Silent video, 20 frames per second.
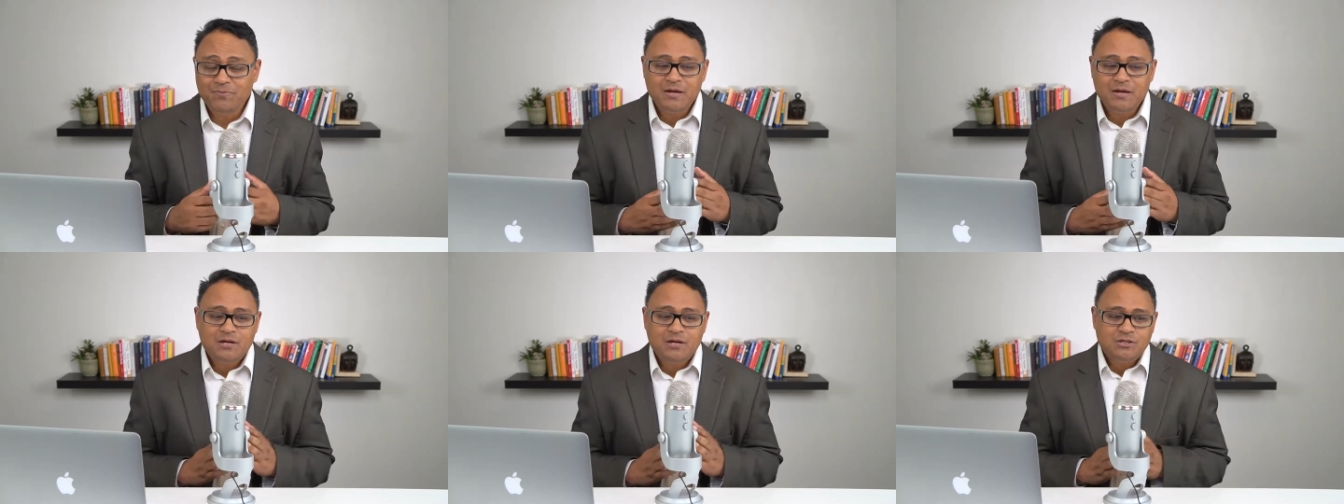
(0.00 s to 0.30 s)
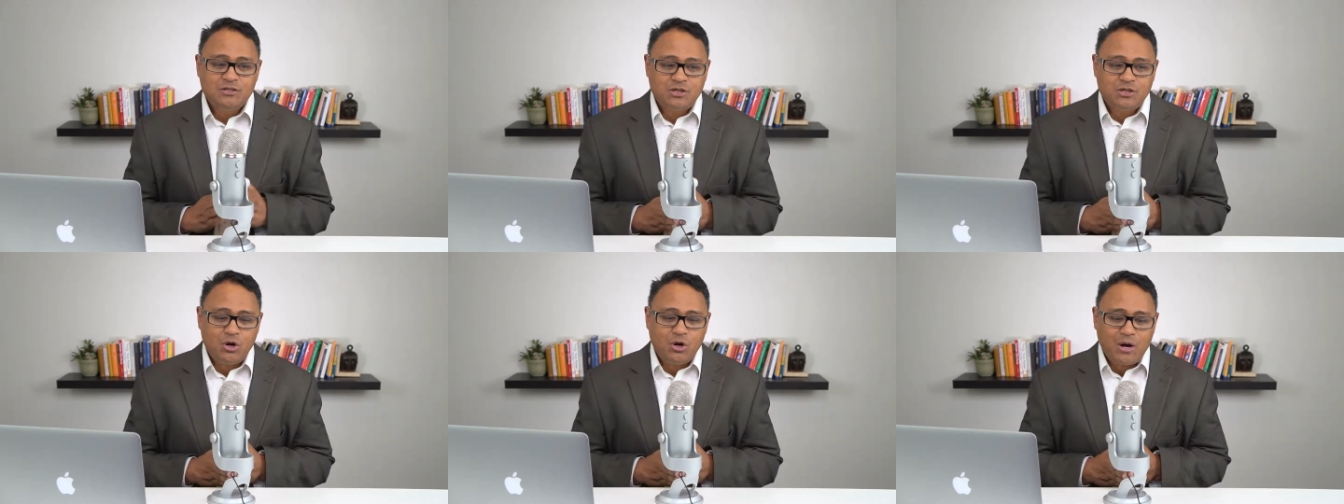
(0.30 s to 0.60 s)

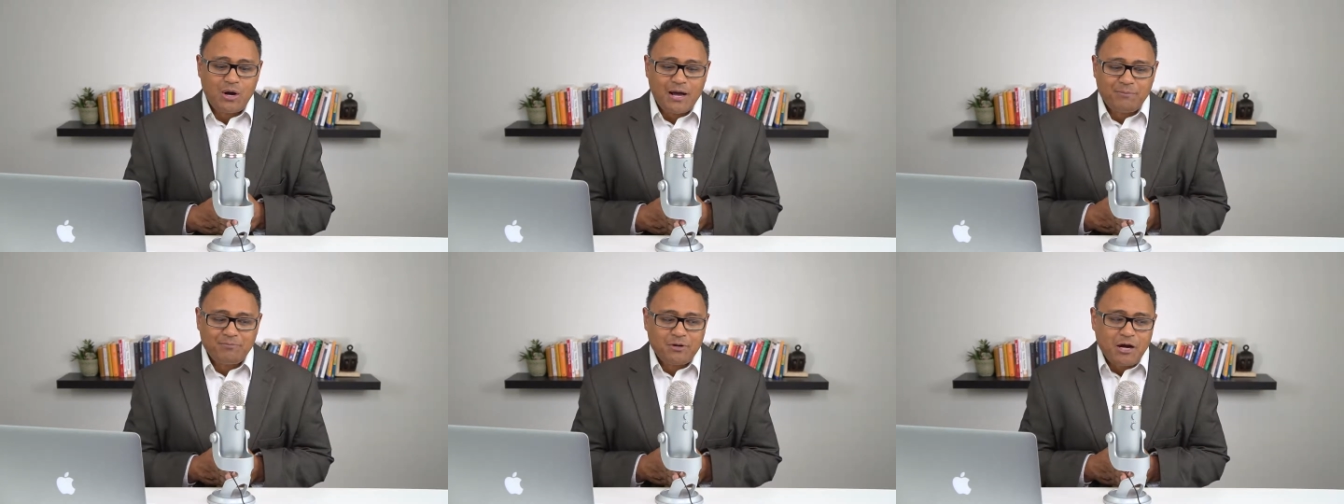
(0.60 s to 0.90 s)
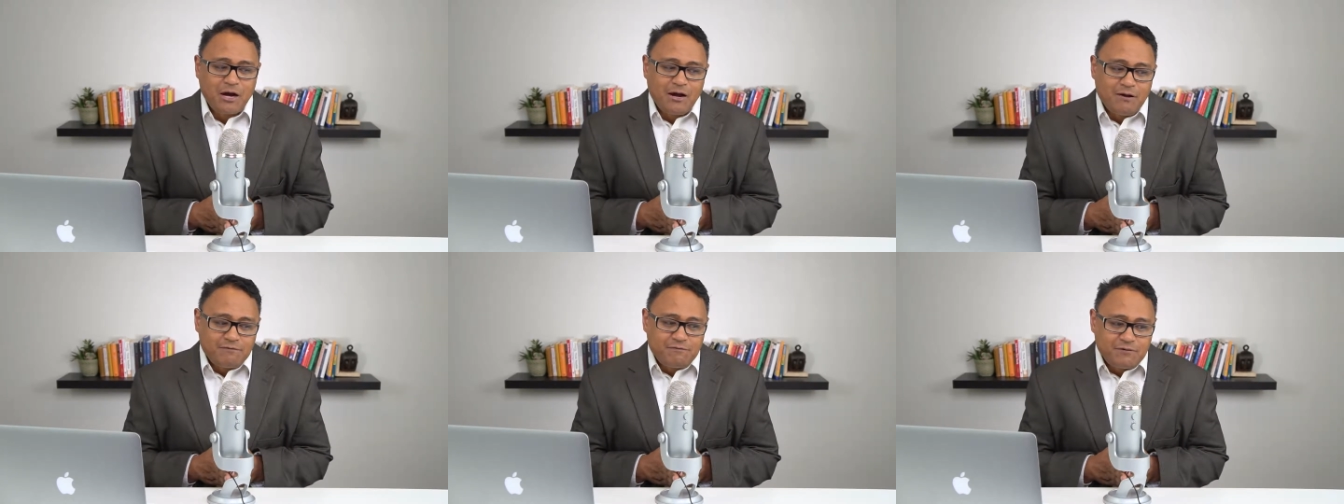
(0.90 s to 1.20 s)
So I'm
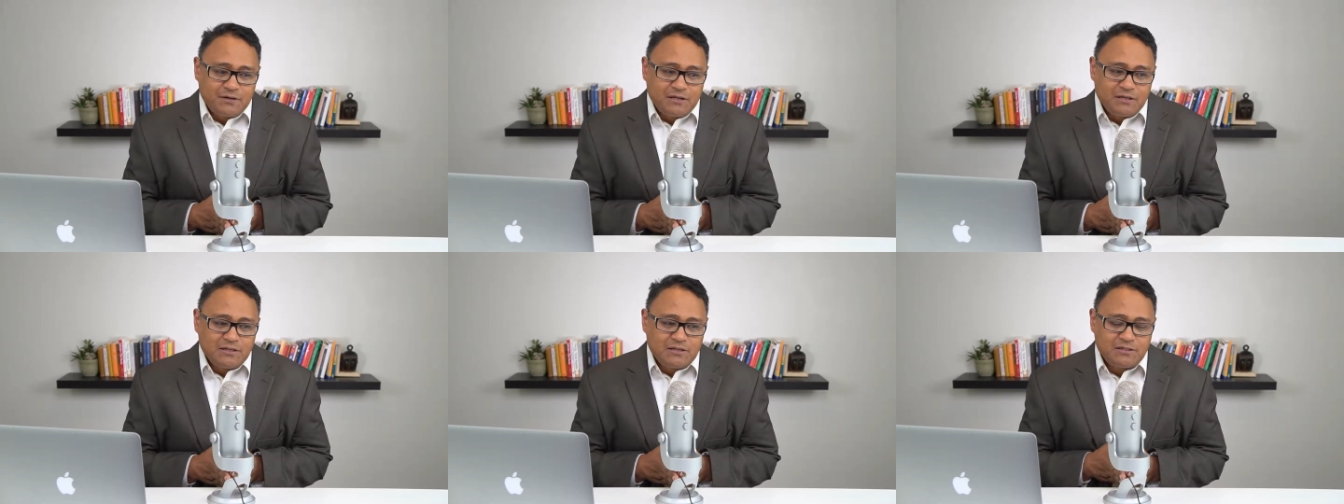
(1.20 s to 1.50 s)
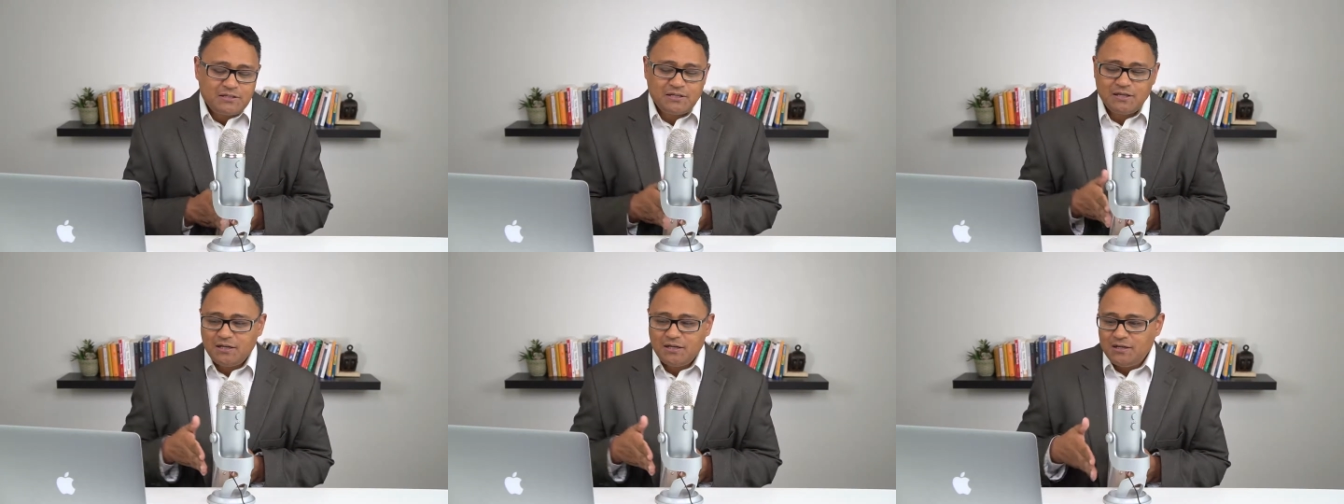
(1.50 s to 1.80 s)
confident
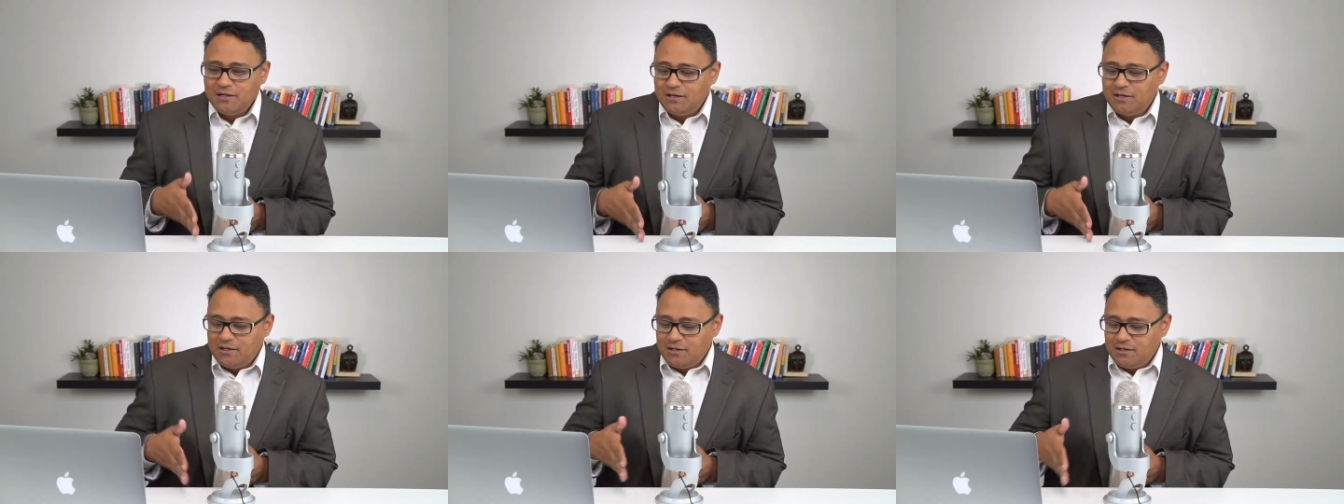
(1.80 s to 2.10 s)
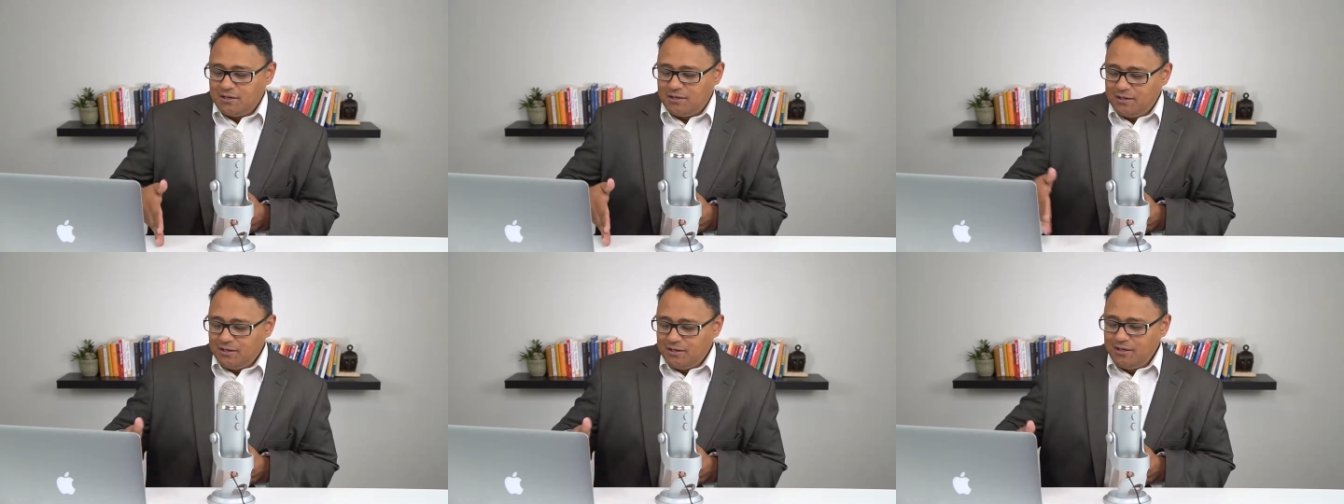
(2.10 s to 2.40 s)

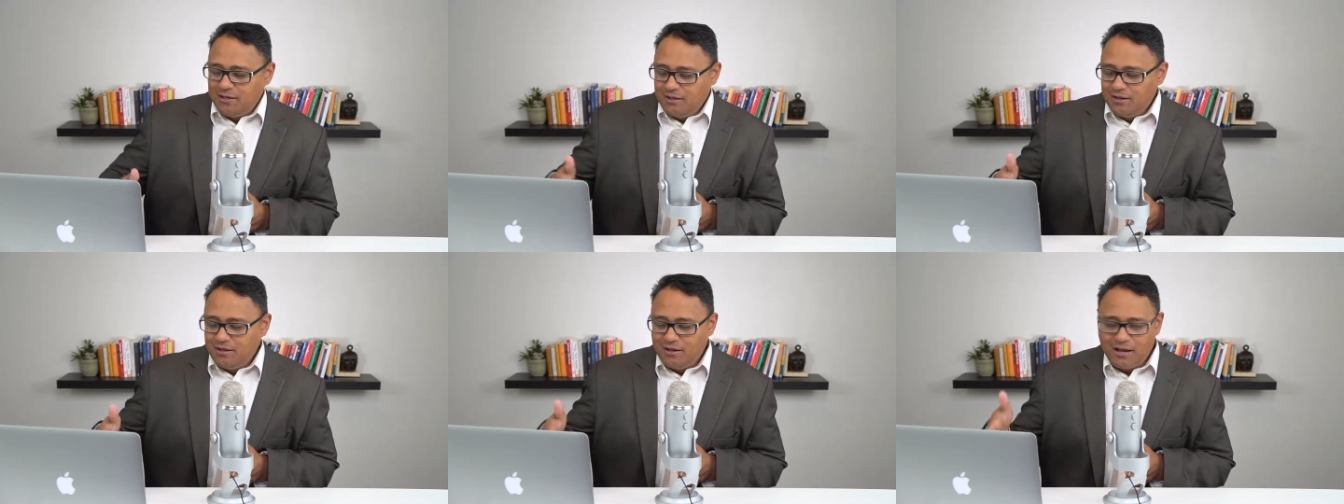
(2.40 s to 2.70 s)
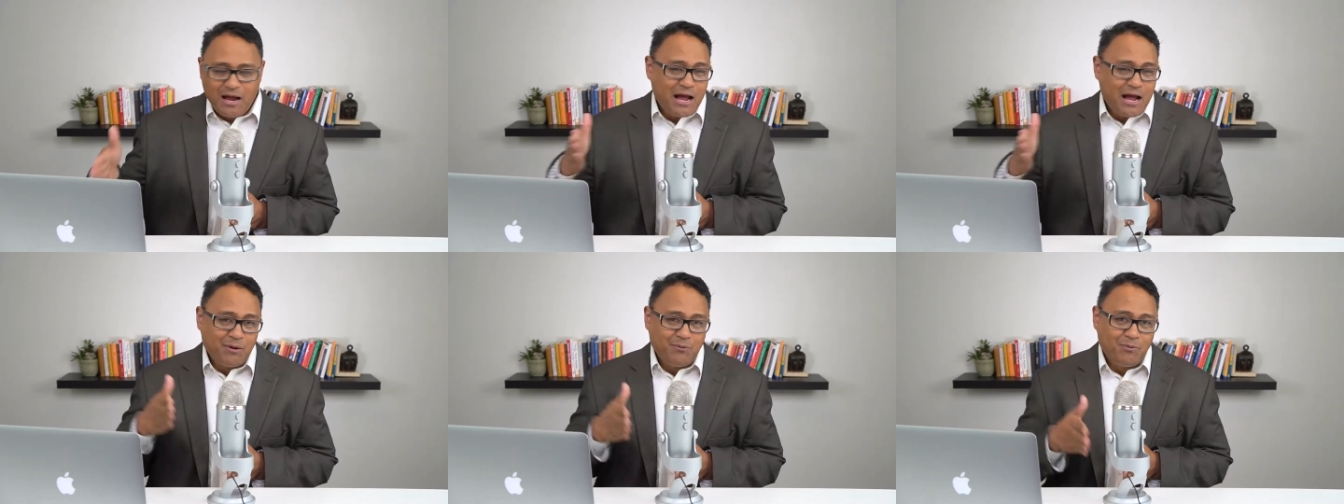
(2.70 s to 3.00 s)

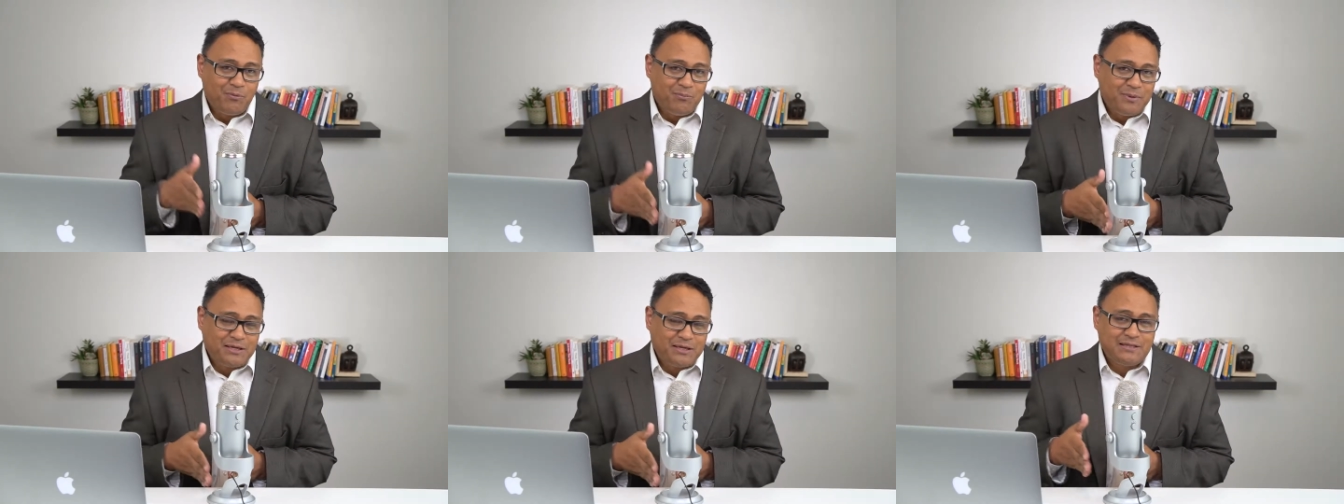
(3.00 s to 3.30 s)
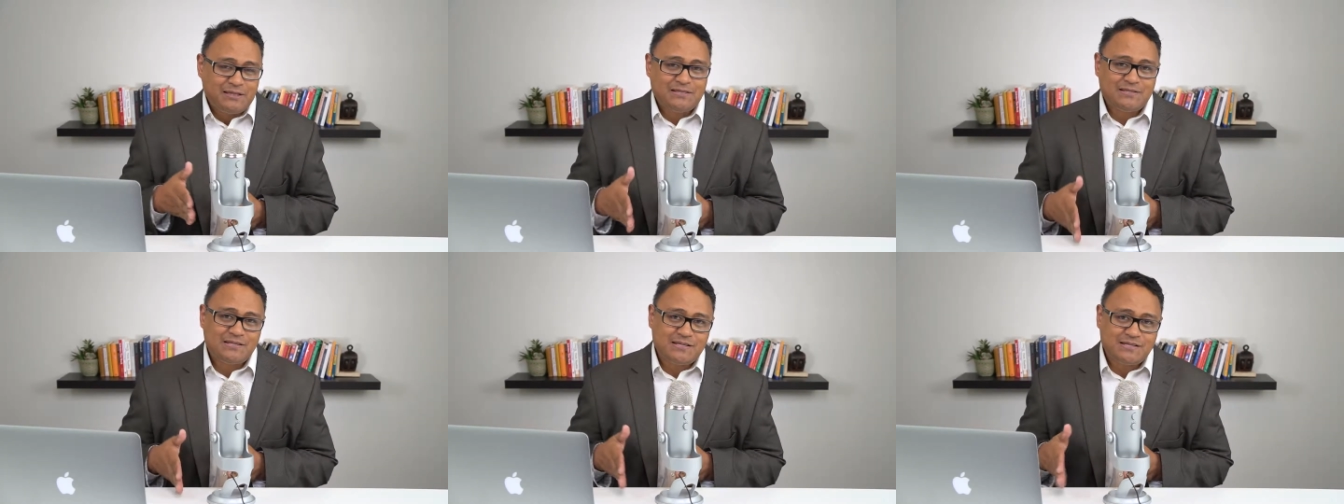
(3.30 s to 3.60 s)
I will make
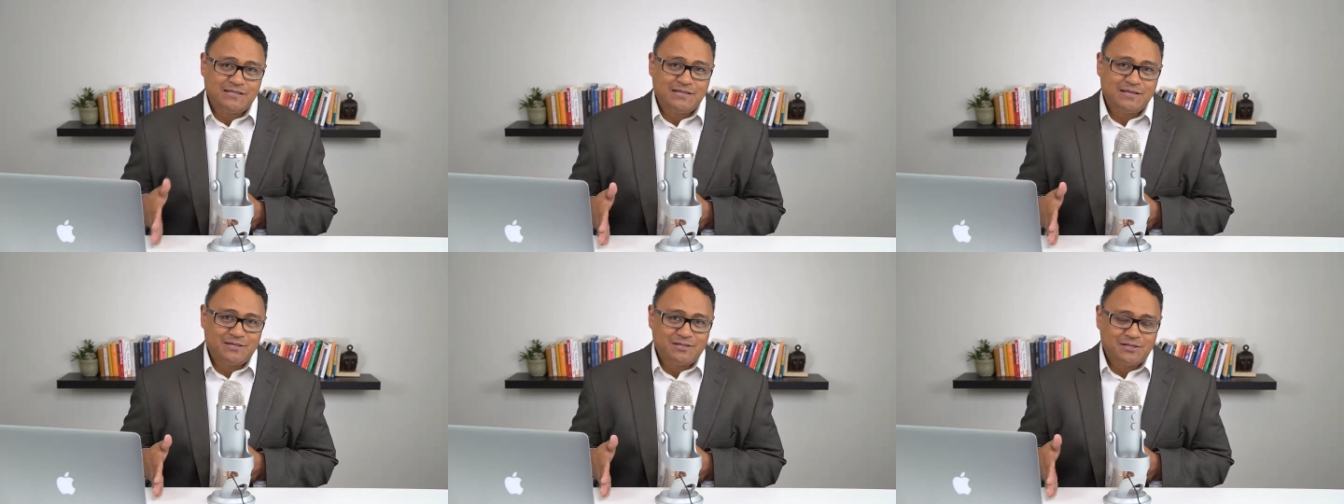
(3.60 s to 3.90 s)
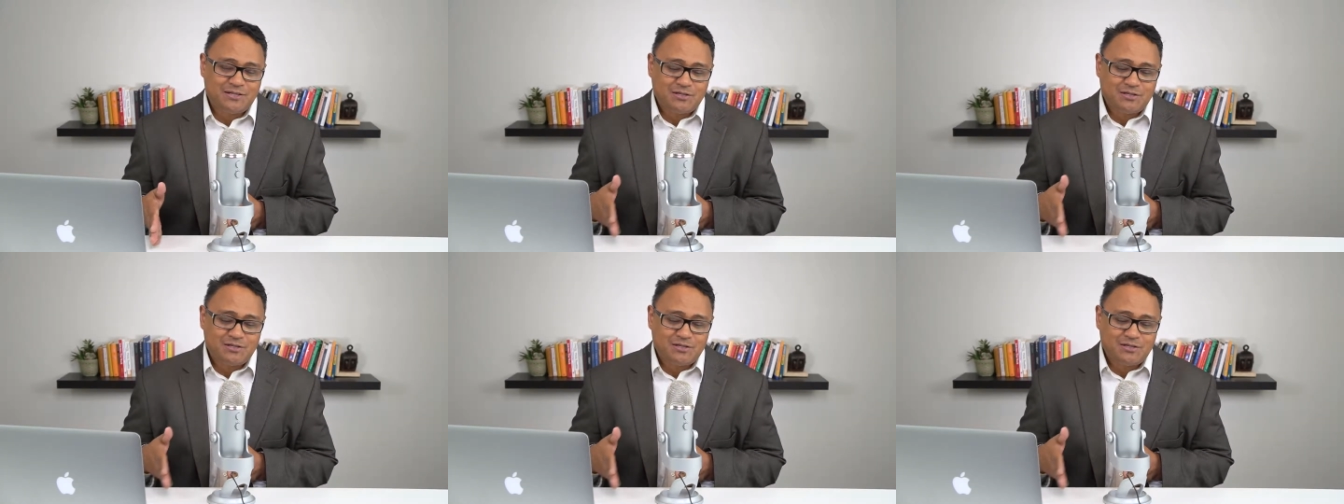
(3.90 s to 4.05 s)
these decisions.